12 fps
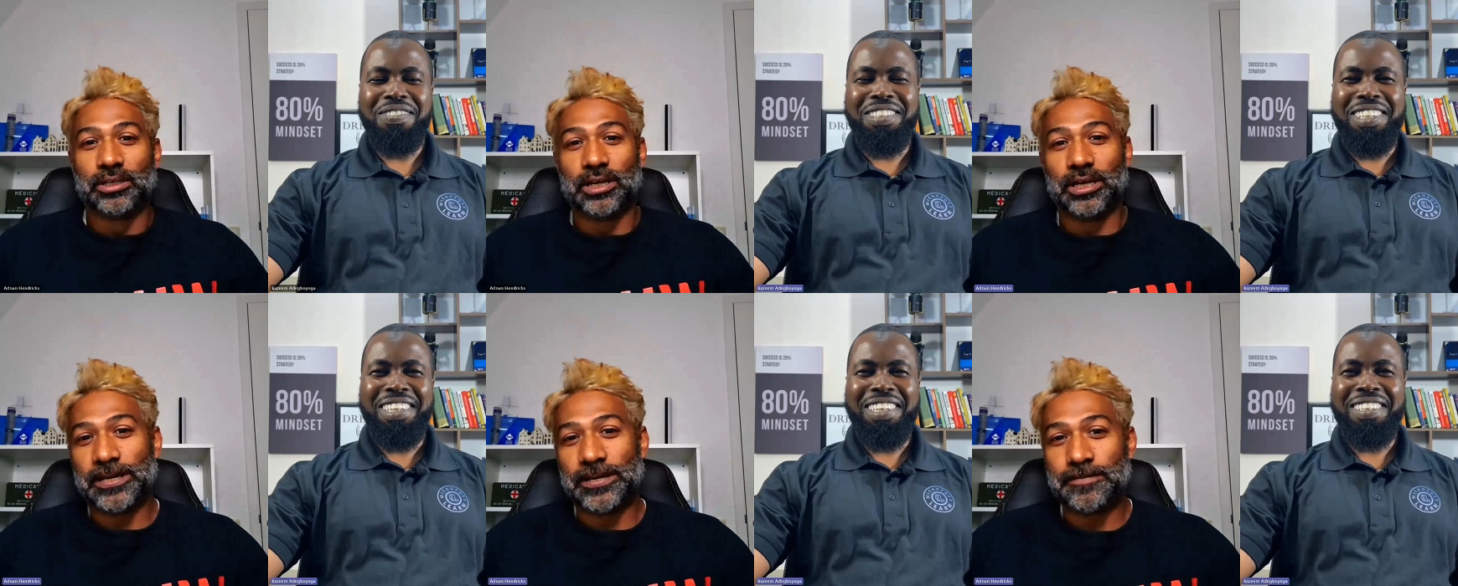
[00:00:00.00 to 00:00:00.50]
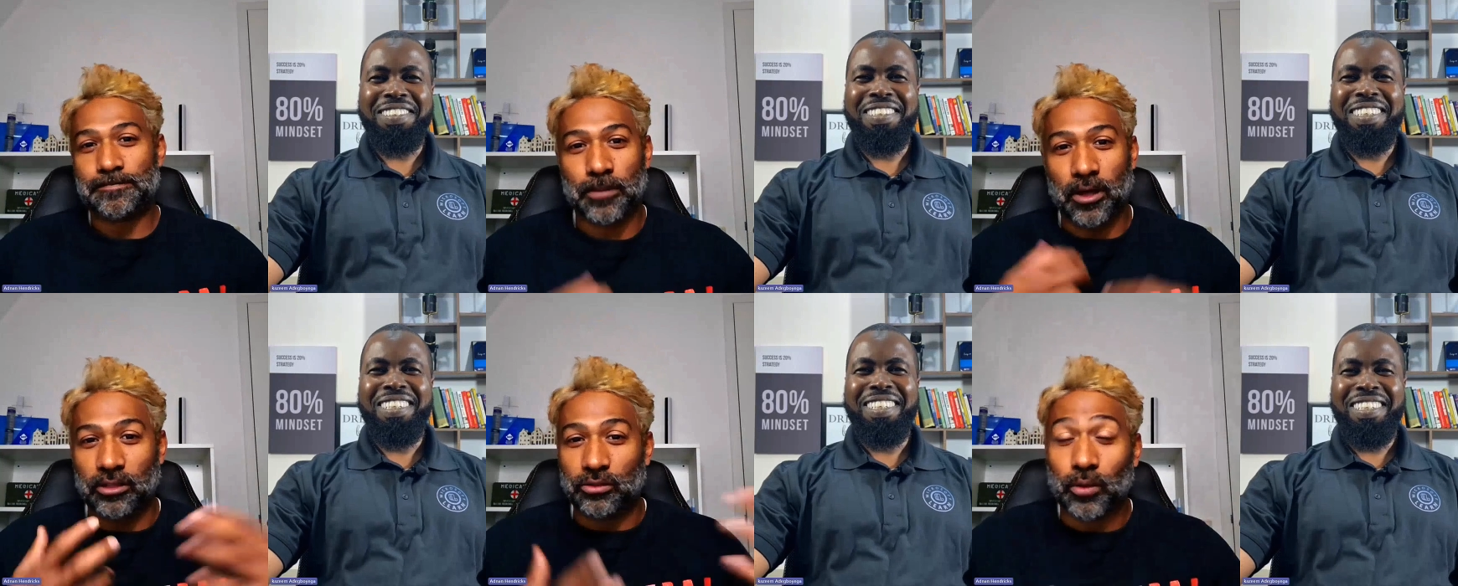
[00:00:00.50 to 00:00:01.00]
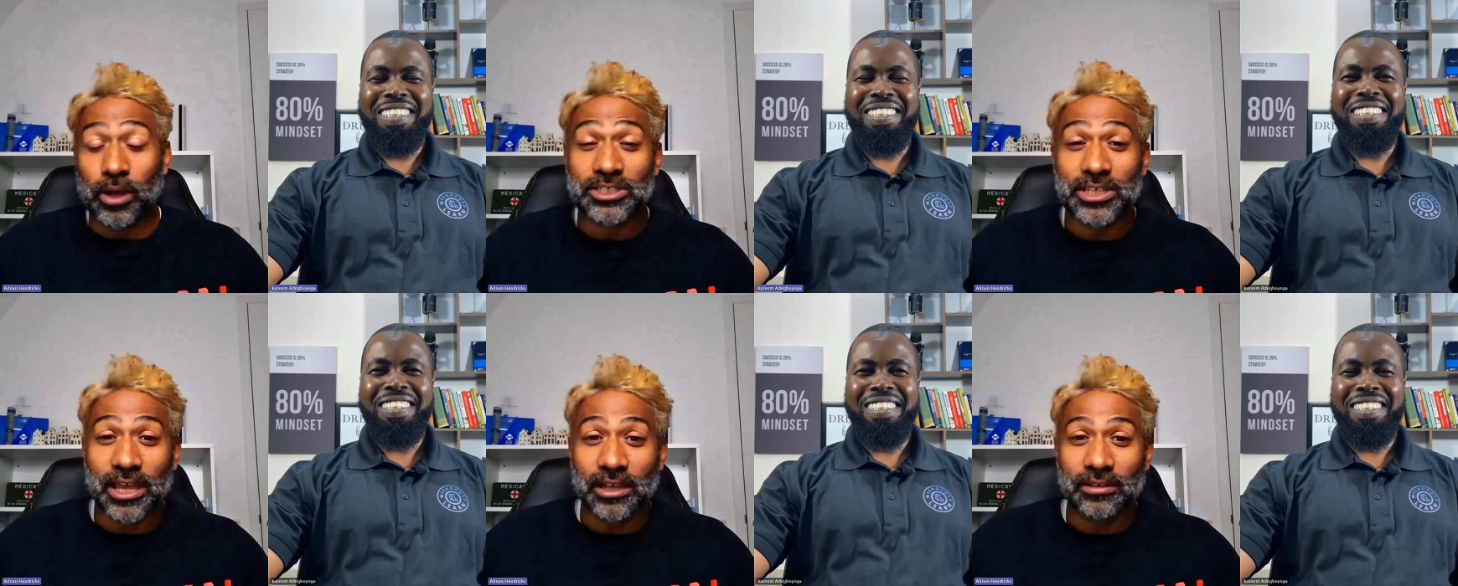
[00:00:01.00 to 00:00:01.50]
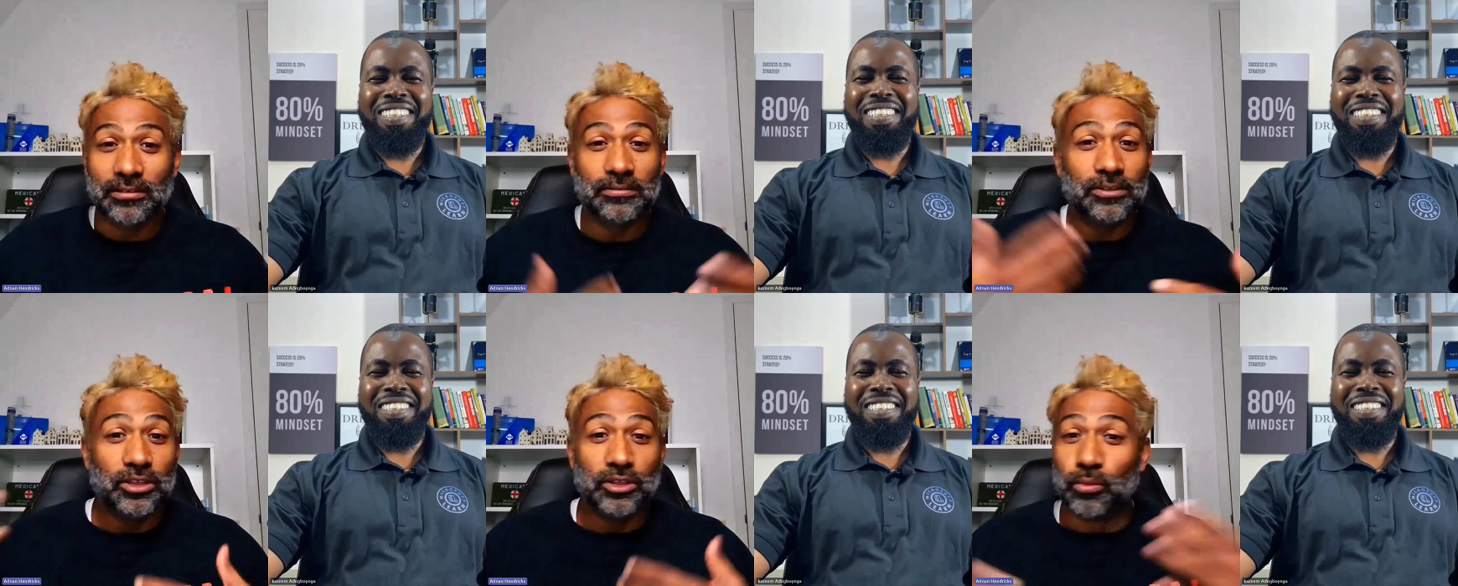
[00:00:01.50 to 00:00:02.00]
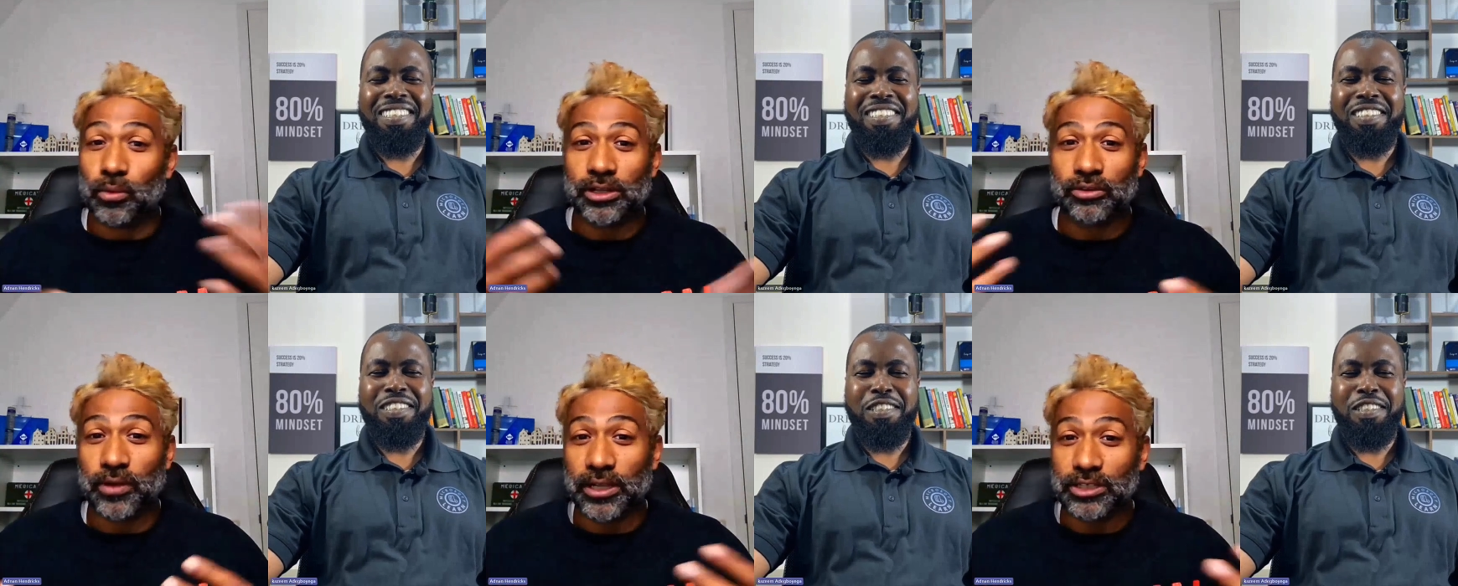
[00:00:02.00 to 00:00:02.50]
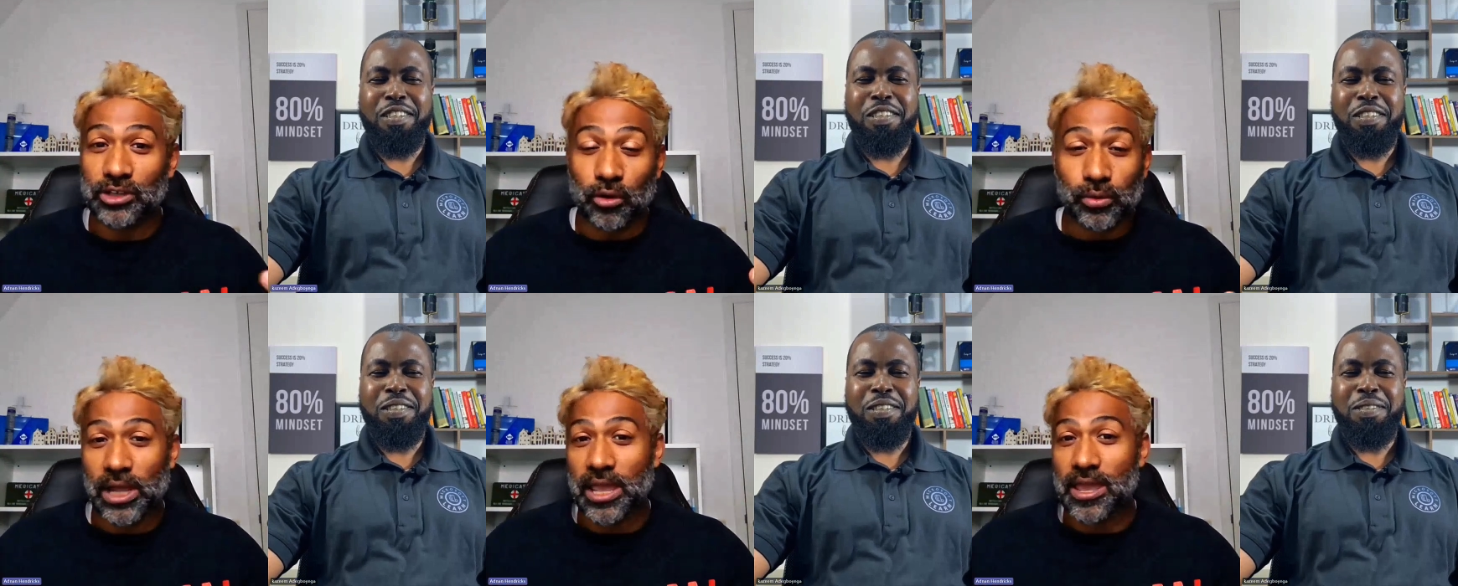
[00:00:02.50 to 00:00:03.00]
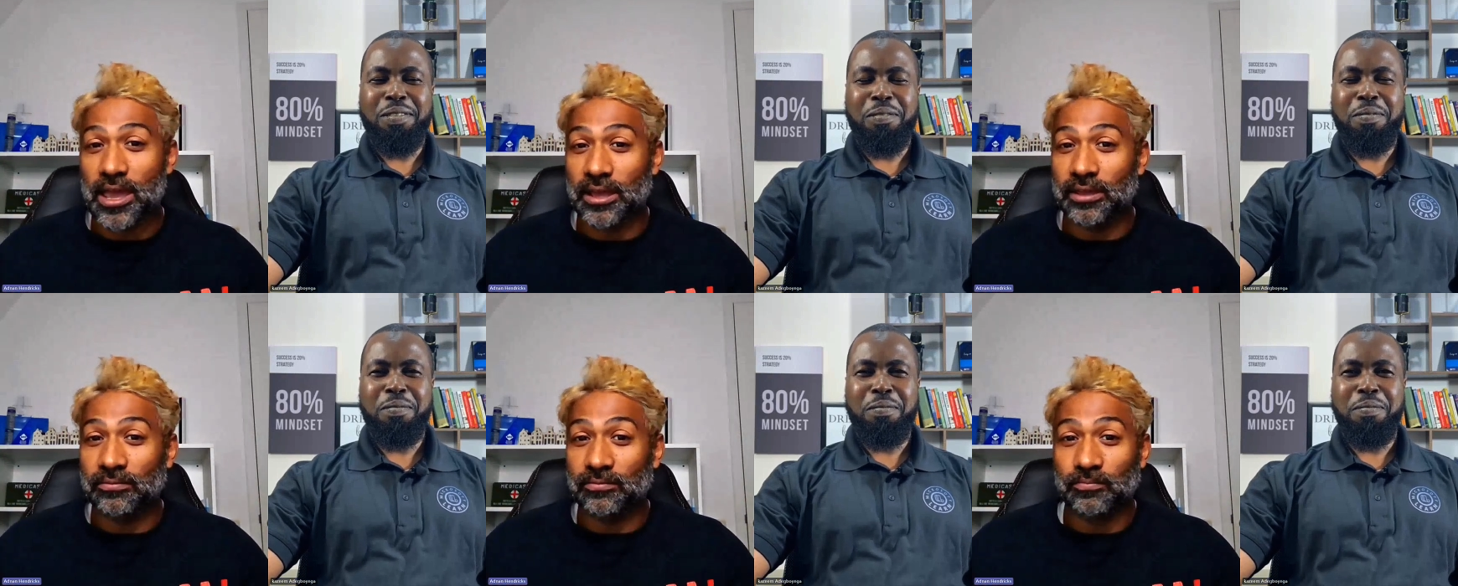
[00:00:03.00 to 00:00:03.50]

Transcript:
Speaker 1: uh, yeah. on the one side, you want to create your own AI,